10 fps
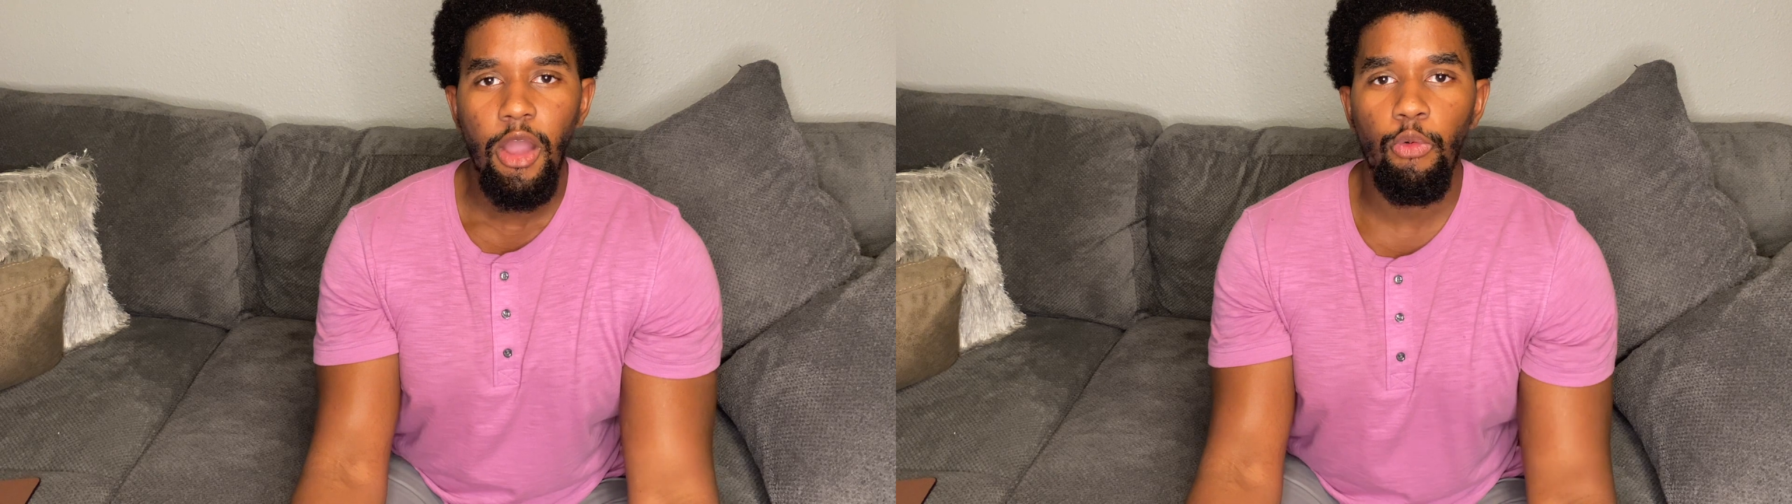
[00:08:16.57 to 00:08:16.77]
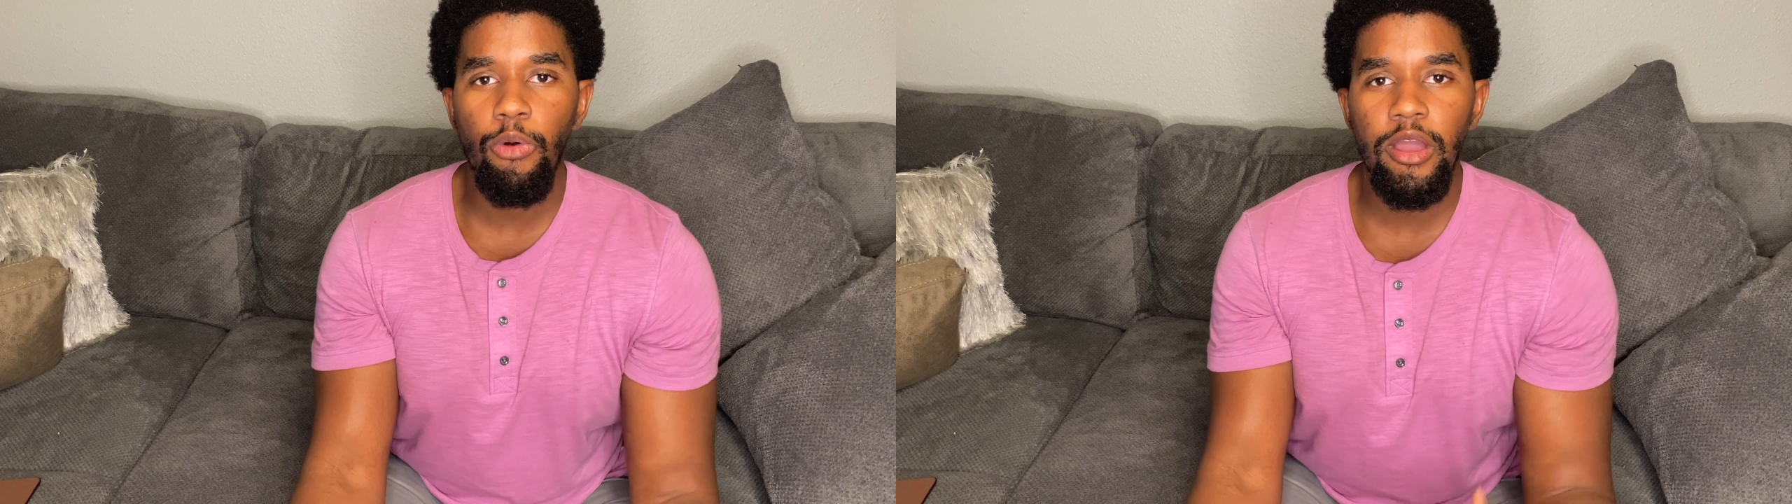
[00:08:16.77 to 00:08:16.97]

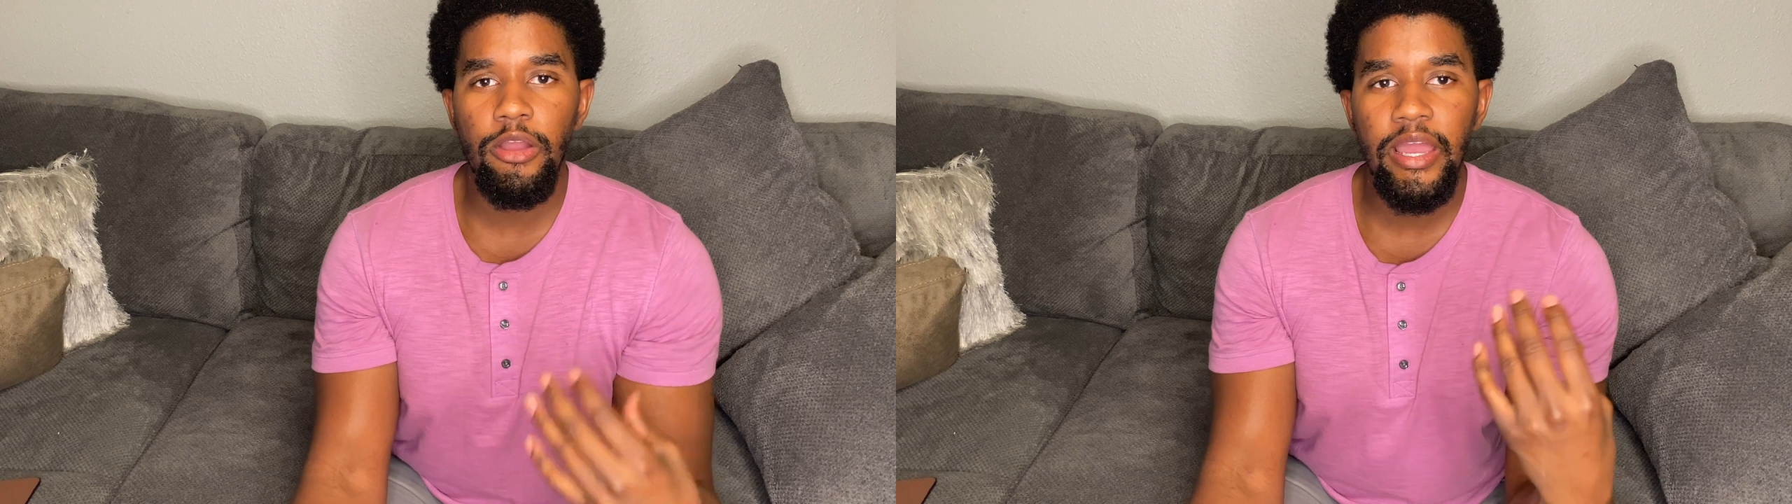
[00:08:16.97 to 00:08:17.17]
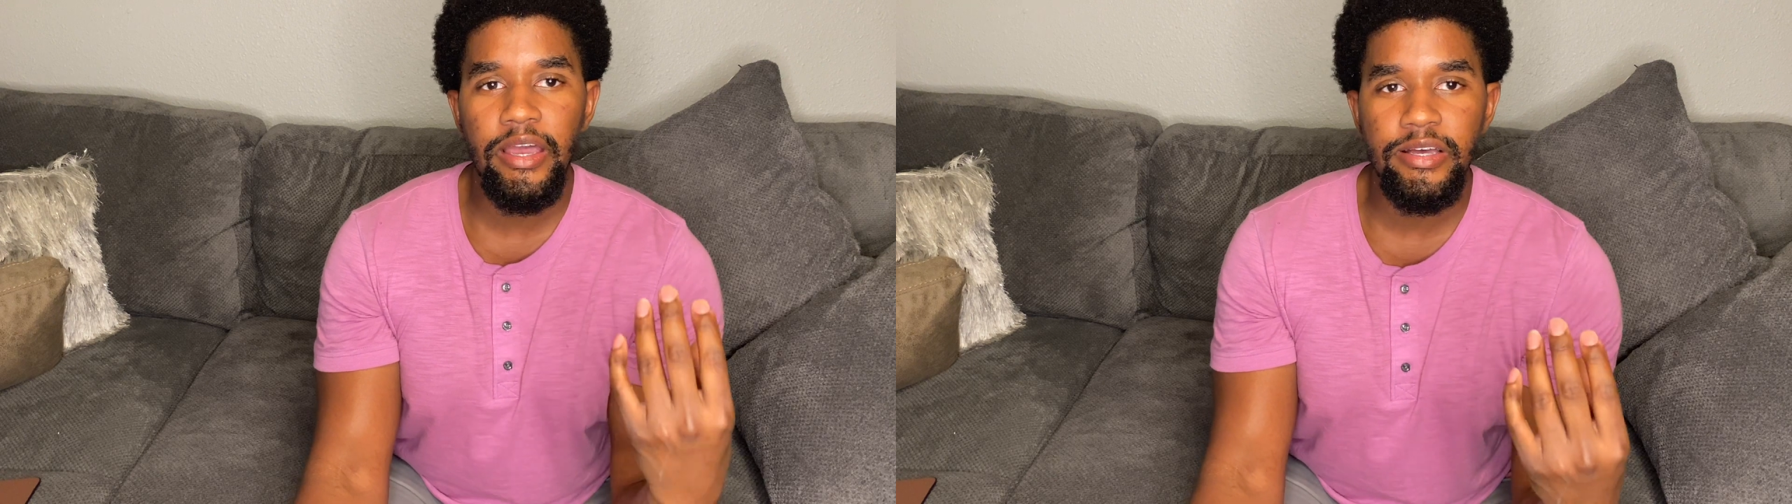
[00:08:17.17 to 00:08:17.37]

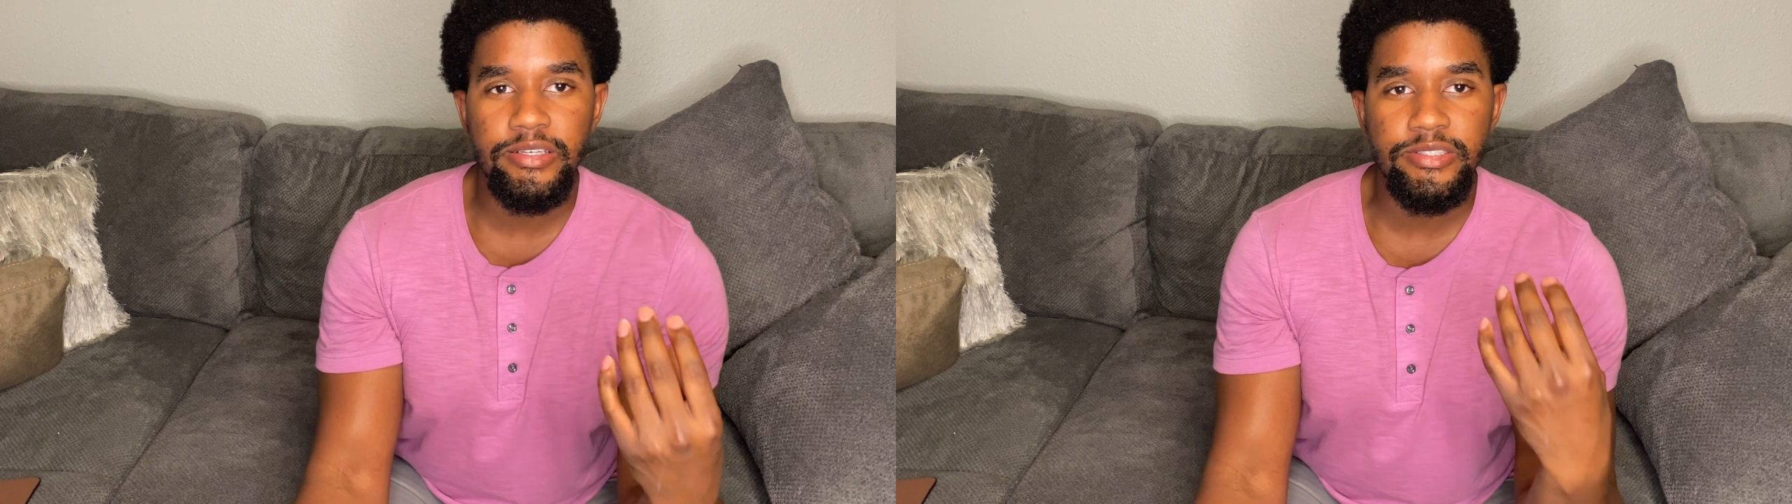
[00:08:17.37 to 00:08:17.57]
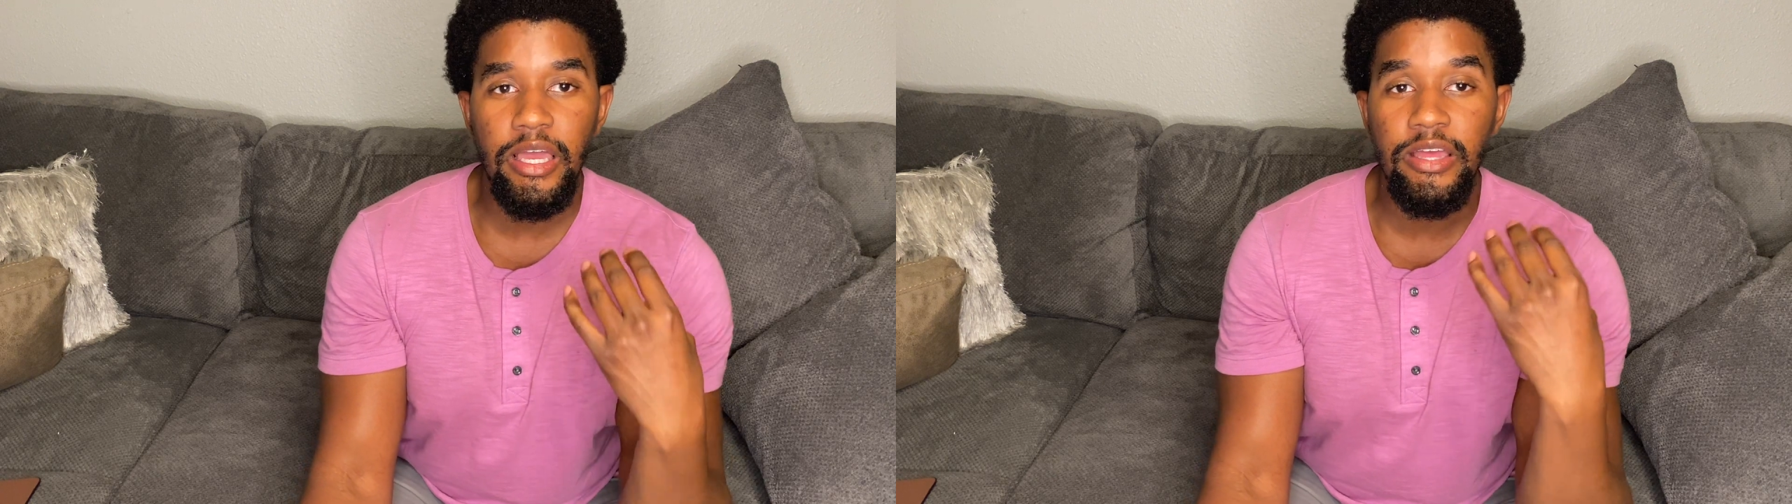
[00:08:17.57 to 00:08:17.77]

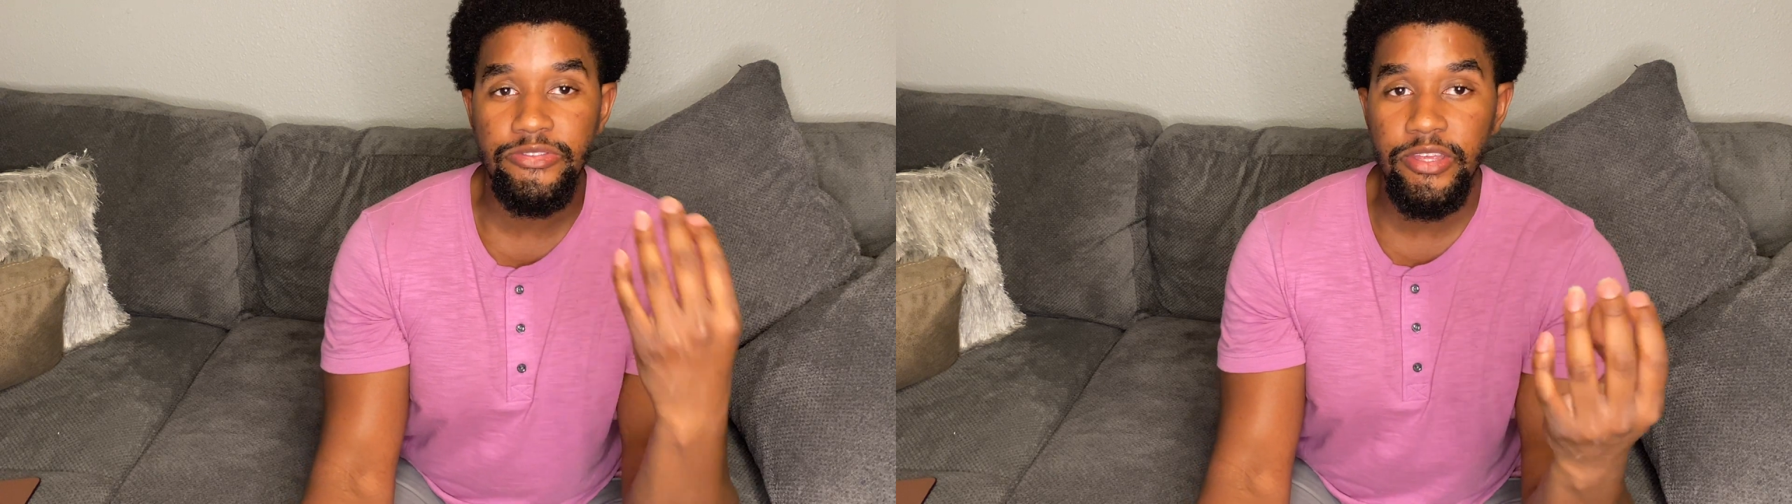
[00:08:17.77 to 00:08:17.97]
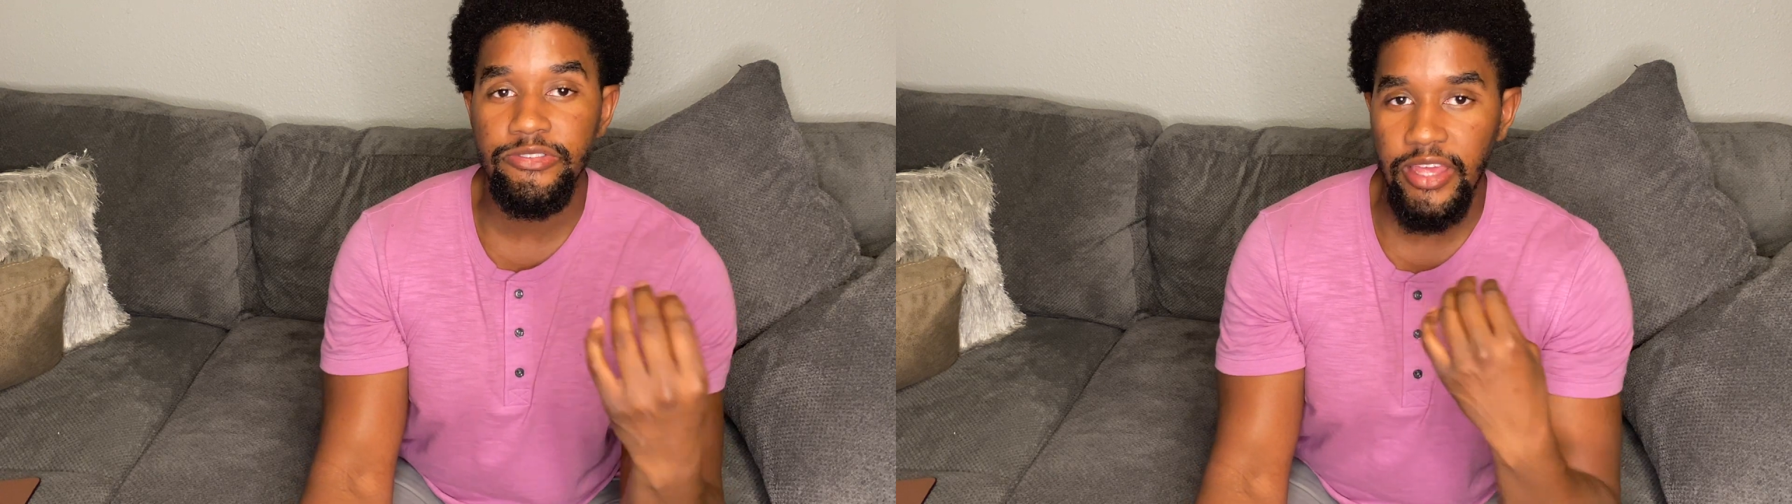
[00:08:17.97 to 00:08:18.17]
Whereas
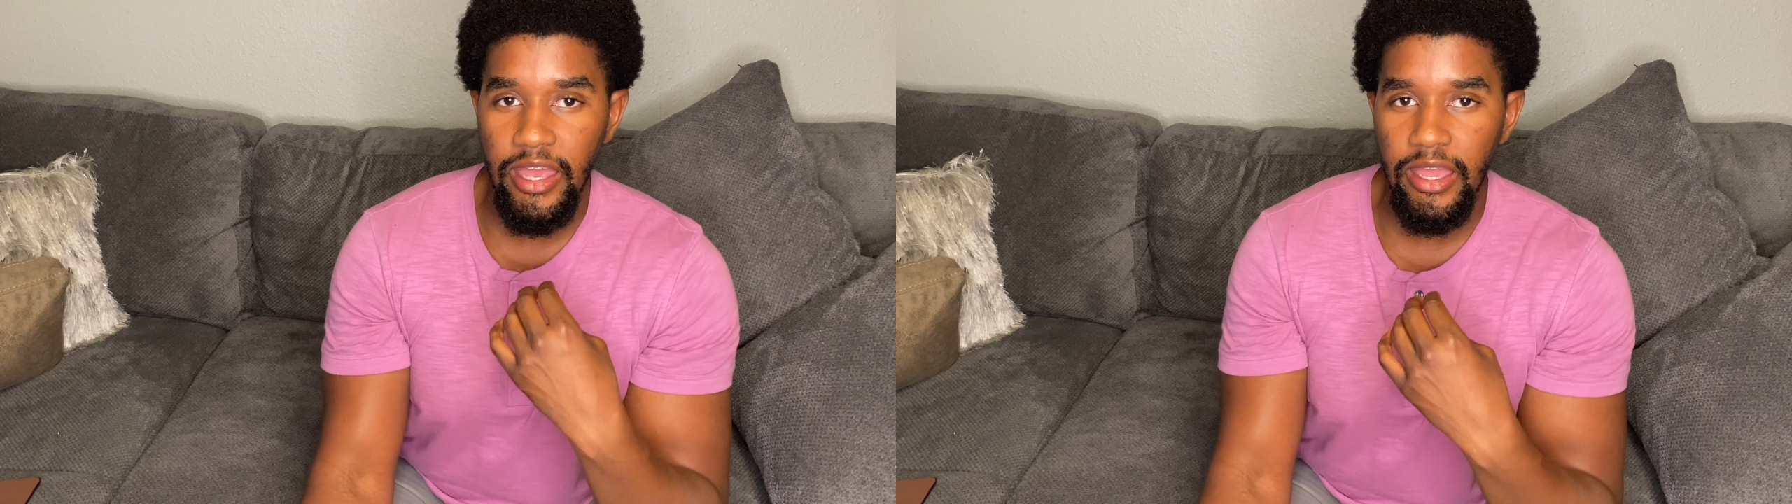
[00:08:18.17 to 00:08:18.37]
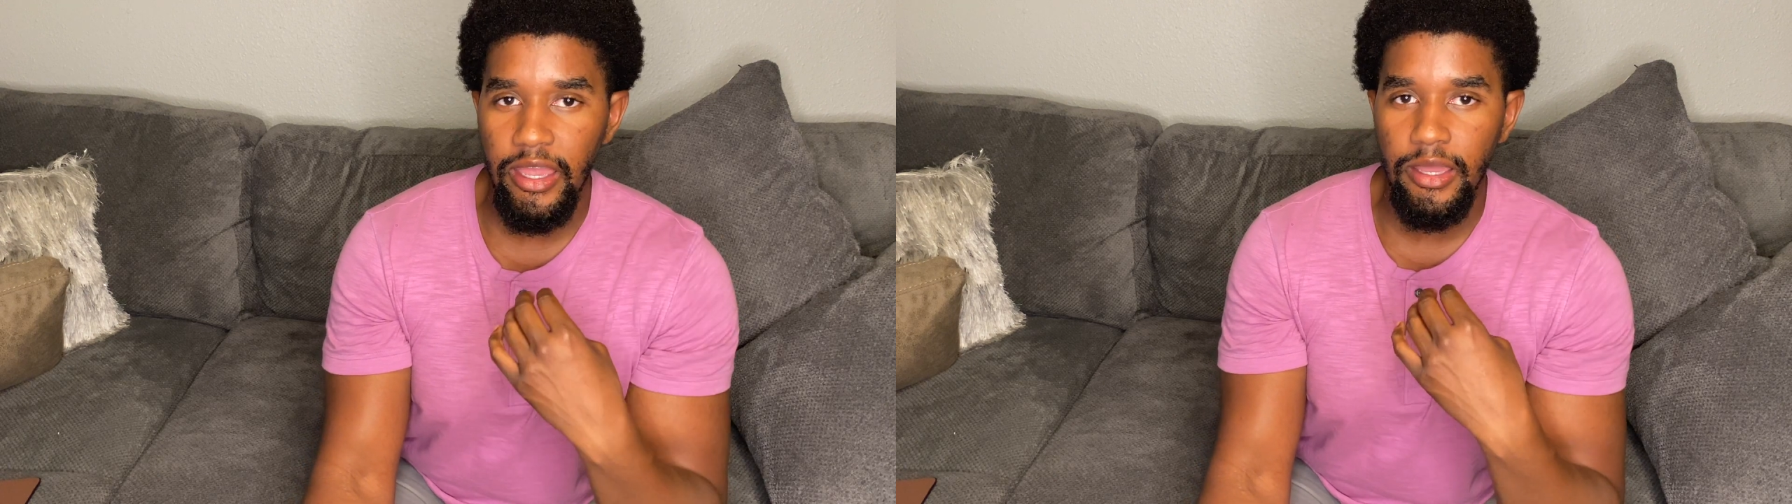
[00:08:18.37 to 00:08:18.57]

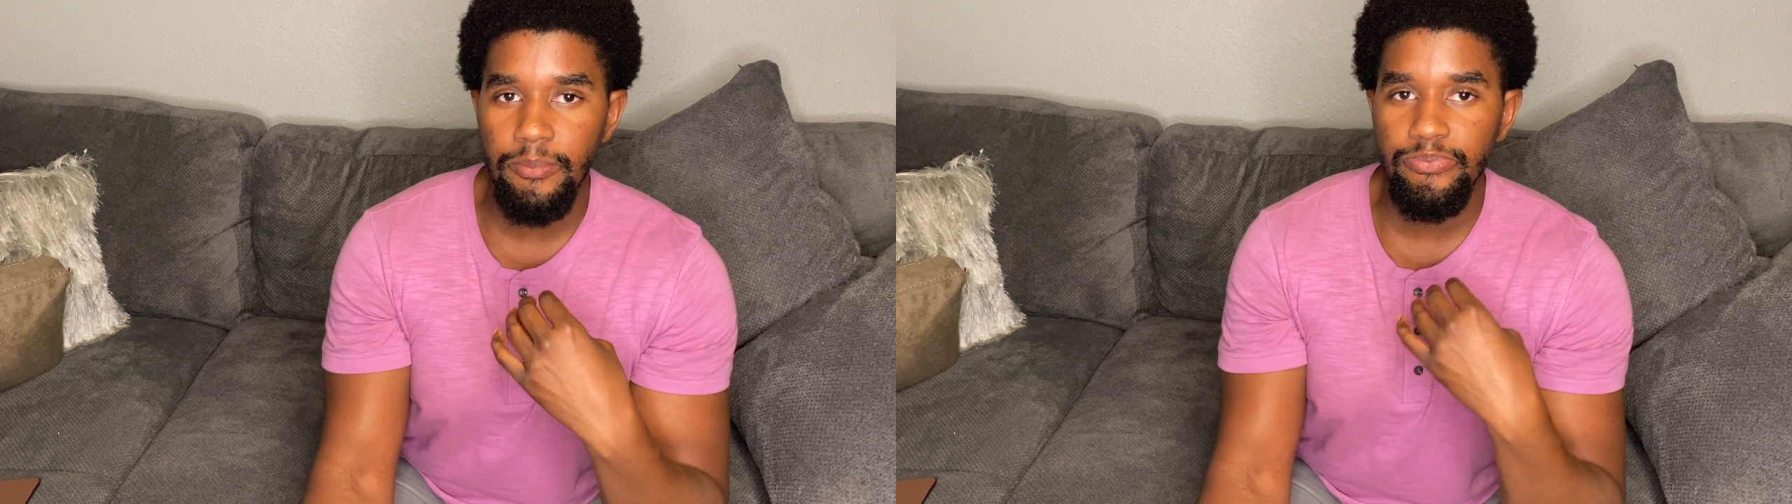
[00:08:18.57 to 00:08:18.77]
today,